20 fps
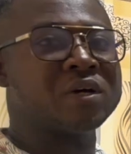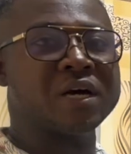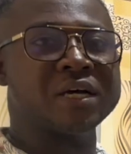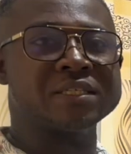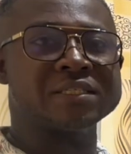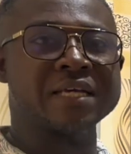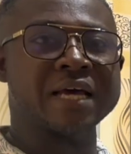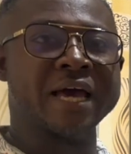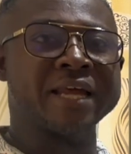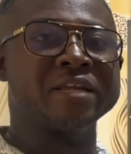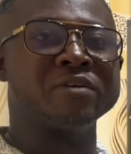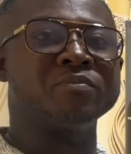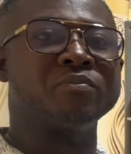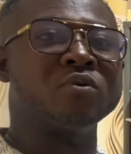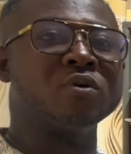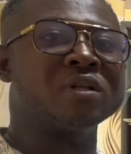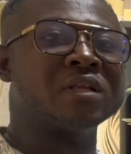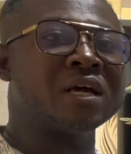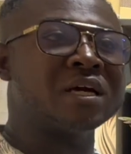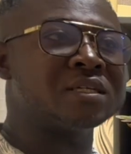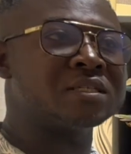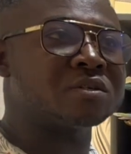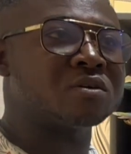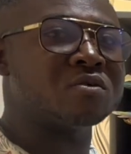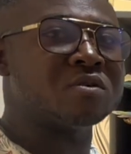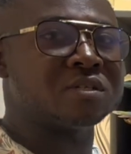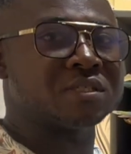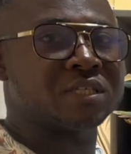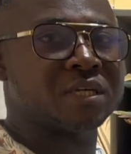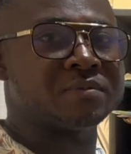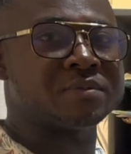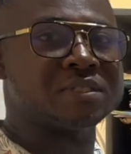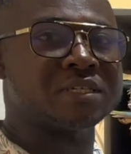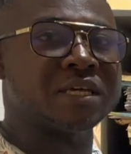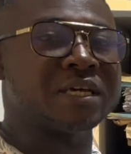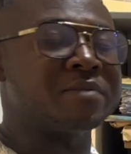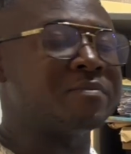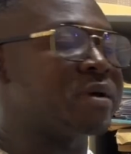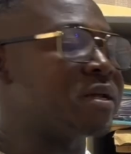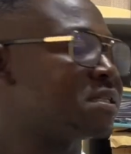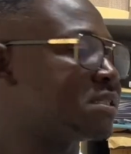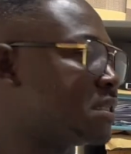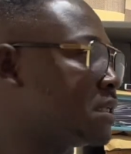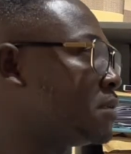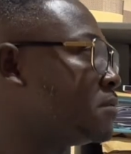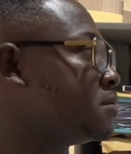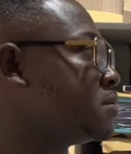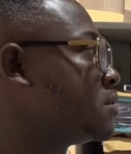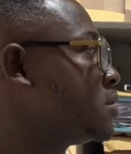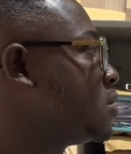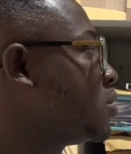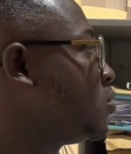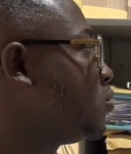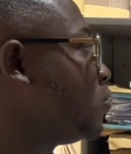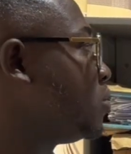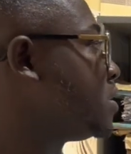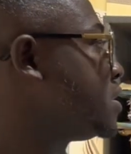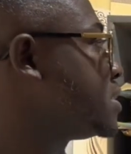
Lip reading: at an important concept in medicine, which